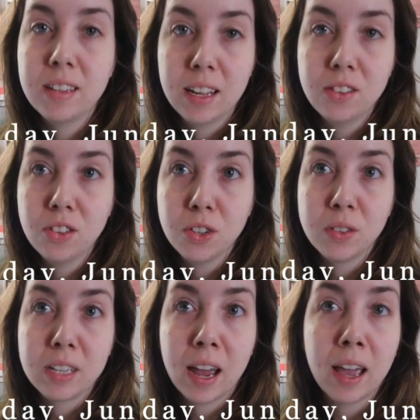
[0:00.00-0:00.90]
Today's
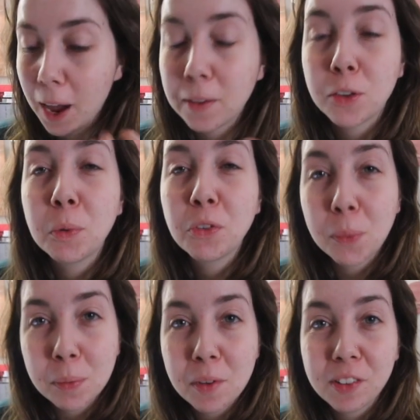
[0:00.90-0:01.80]
Tuesday. I had so much
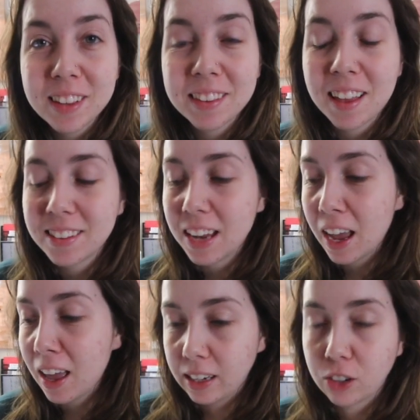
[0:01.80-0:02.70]
fun with my friends last
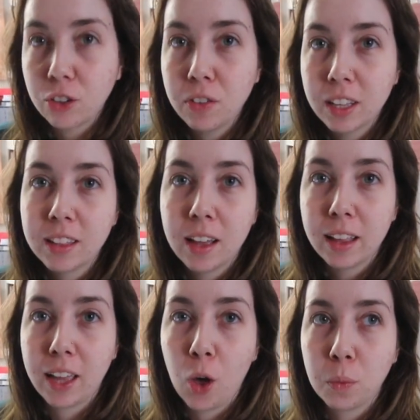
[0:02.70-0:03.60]
night. I actually feel like
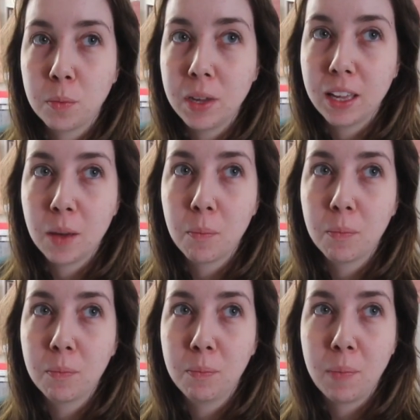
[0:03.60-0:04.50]
that like helped me get
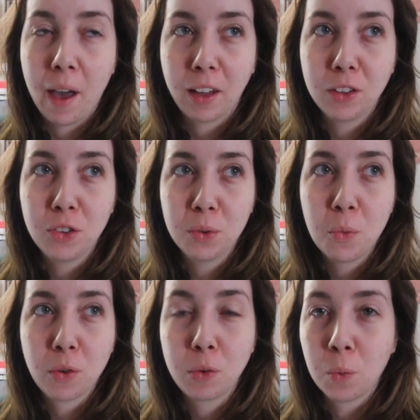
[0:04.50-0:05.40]
back
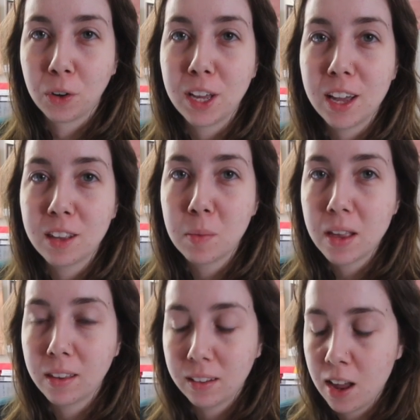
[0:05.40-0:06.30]
into more of a working
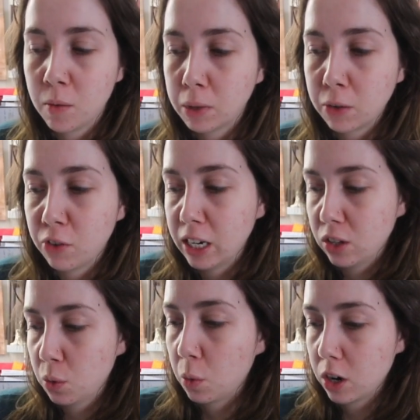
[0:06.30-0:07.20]
headspace. Like now I'm really
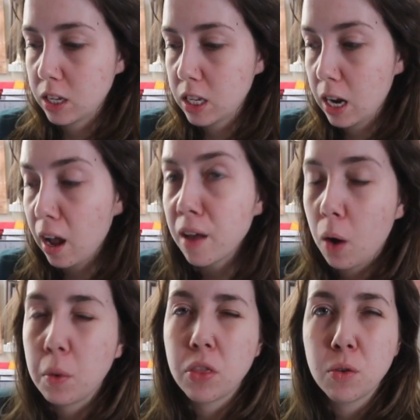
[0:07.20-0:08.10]
ready to work today.
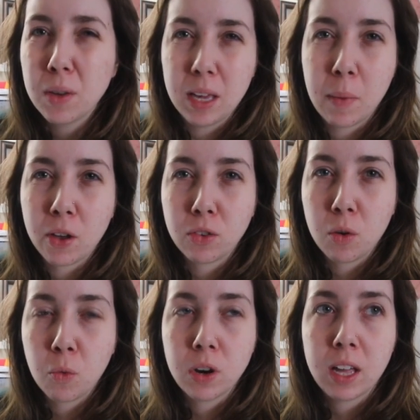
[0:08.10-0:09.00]
I went through emails
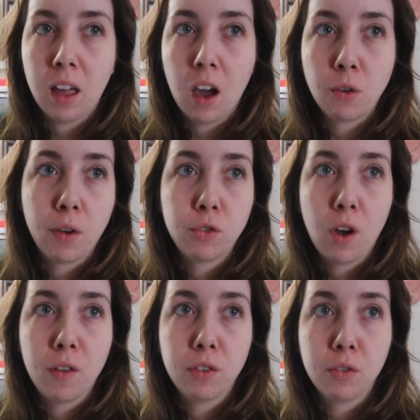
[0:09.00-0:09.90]
all morning. I got a rough
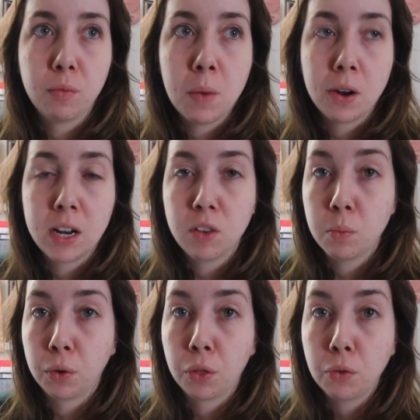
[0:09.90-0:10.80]
draft of Marionettes
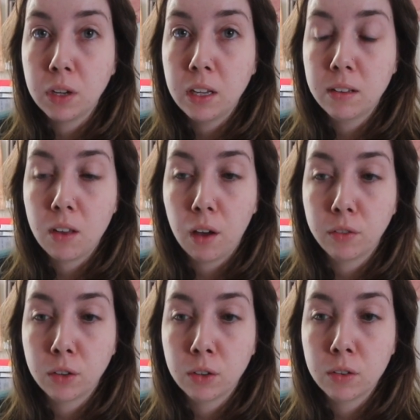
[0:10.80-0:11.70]
Book 3's
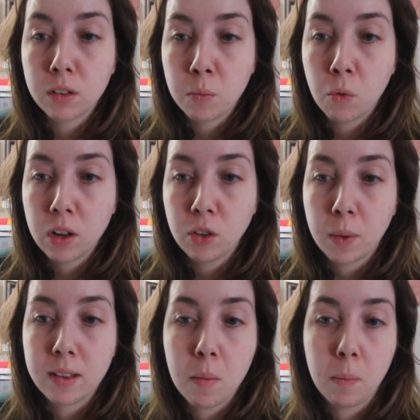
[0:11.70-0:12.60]
cover this morning,
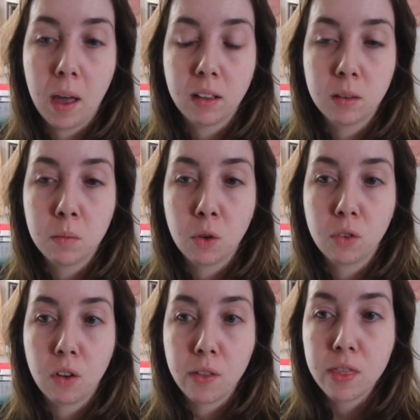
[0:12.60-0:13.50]
so I sent back some
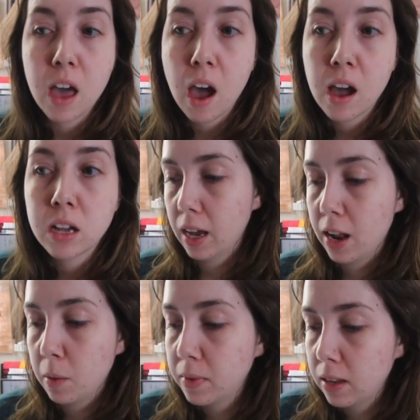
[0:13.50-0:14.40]
notes on that.
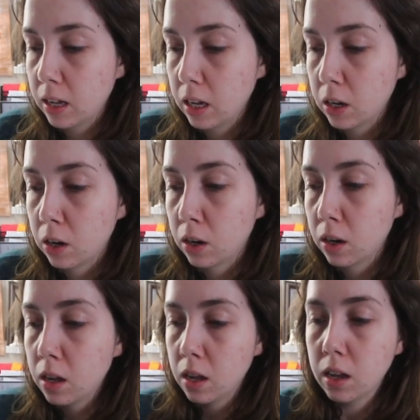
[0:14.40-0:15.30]
And I'm sitting
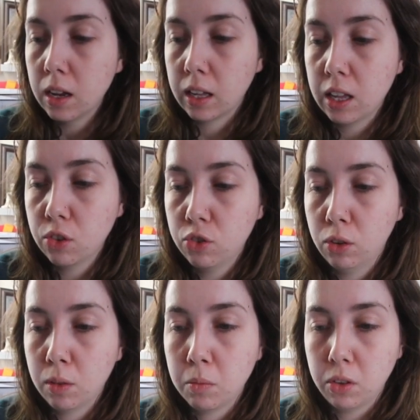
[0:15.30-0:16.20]
here, I can't
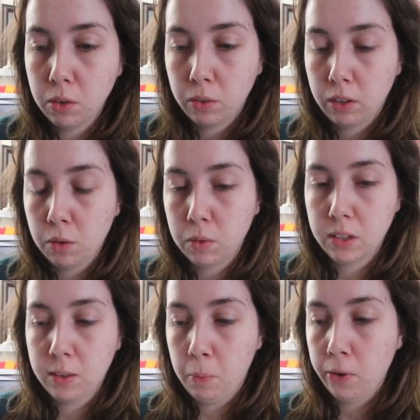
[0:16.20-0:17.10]
show them to you because I don't
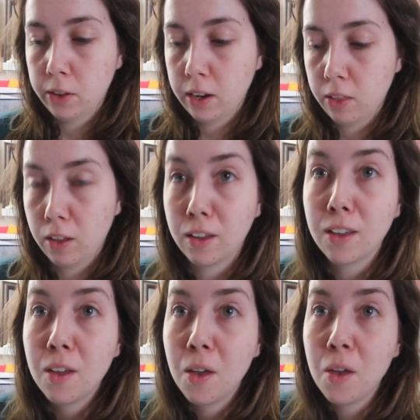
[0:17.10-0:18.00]
want to spoil
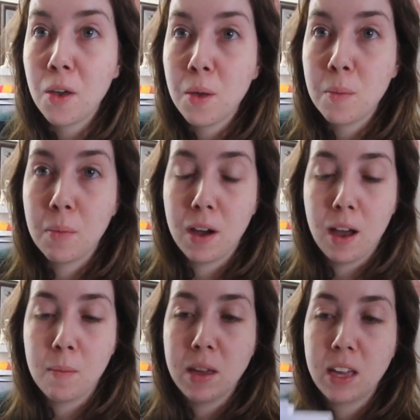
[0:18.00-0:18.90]
anything, but
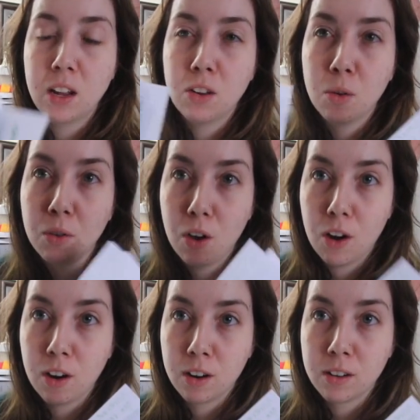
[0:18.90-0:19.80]
I'm making note
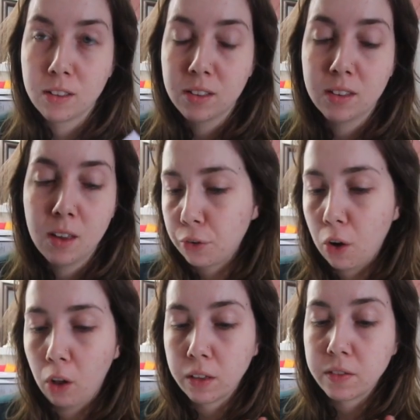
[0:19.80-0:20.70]
cards
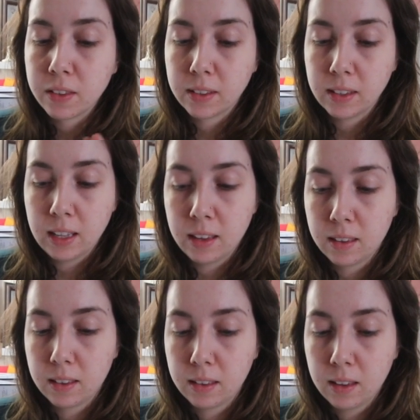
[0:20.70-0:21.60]
for all of the
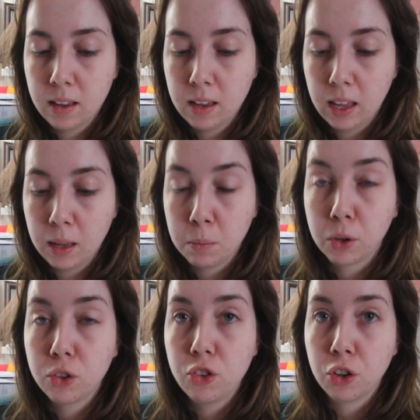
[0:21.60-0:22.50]
scenes in
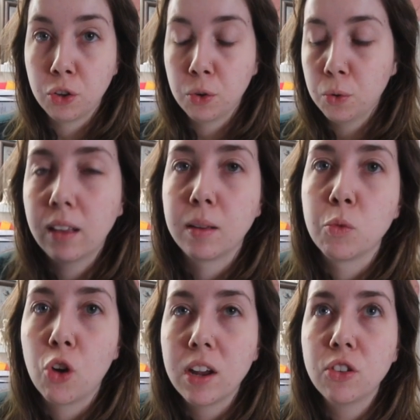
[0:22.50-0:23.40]
book 2 because
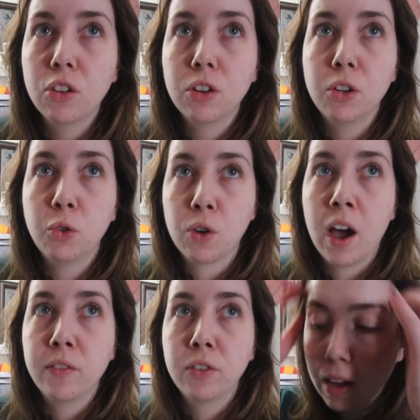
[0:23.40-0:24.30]
I'm trying to start a new
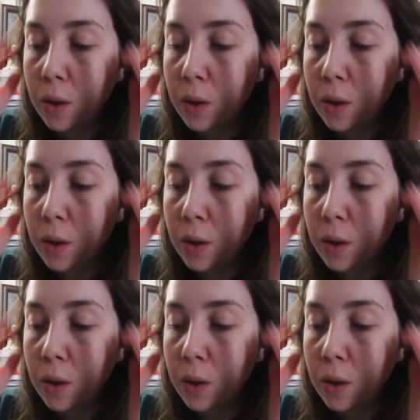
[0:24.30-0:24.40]
draft.